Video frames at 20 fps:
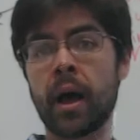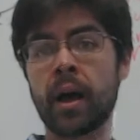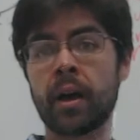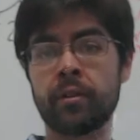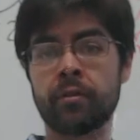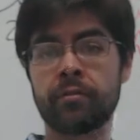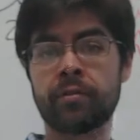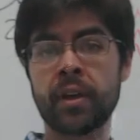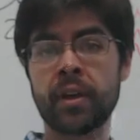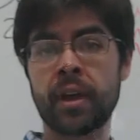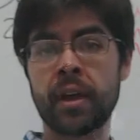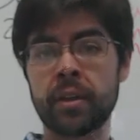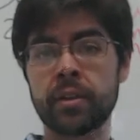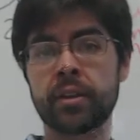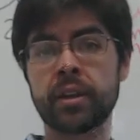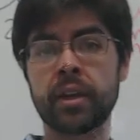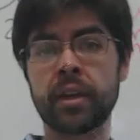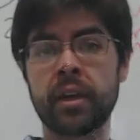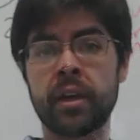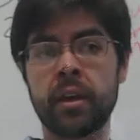of
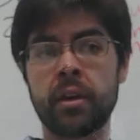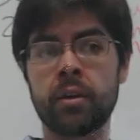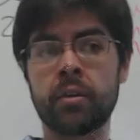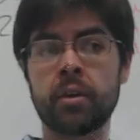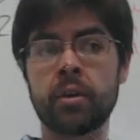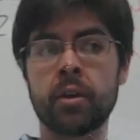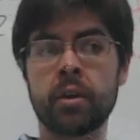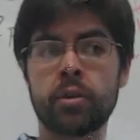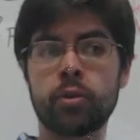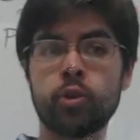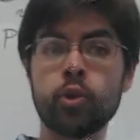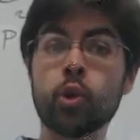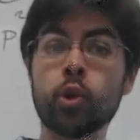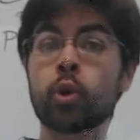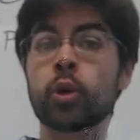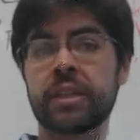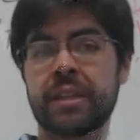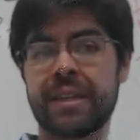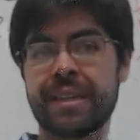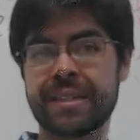the
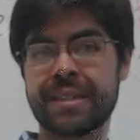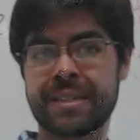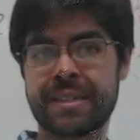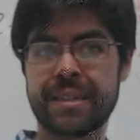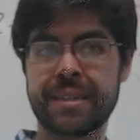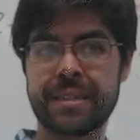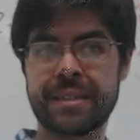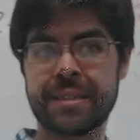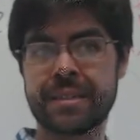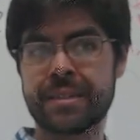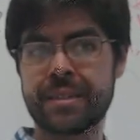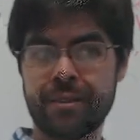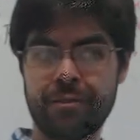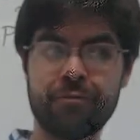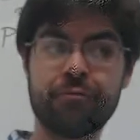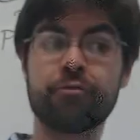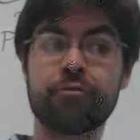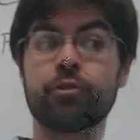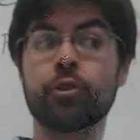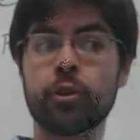nucleus's
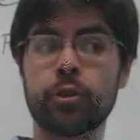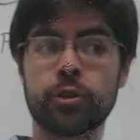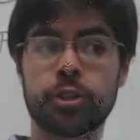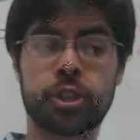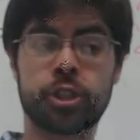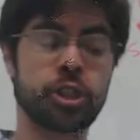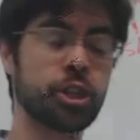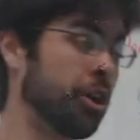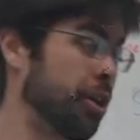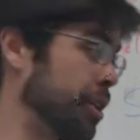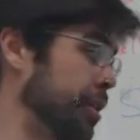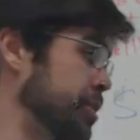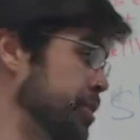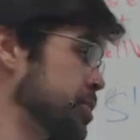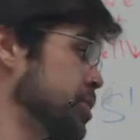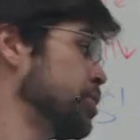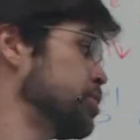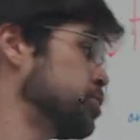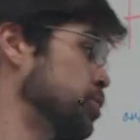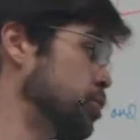full
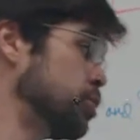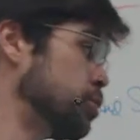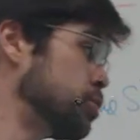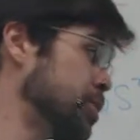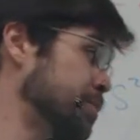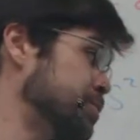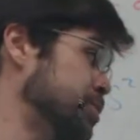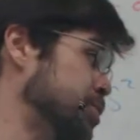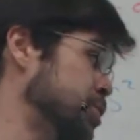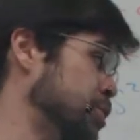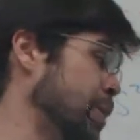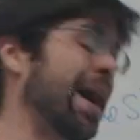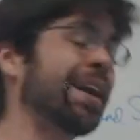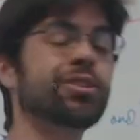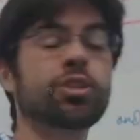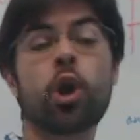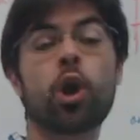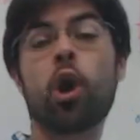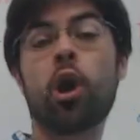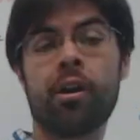charge. So you subtract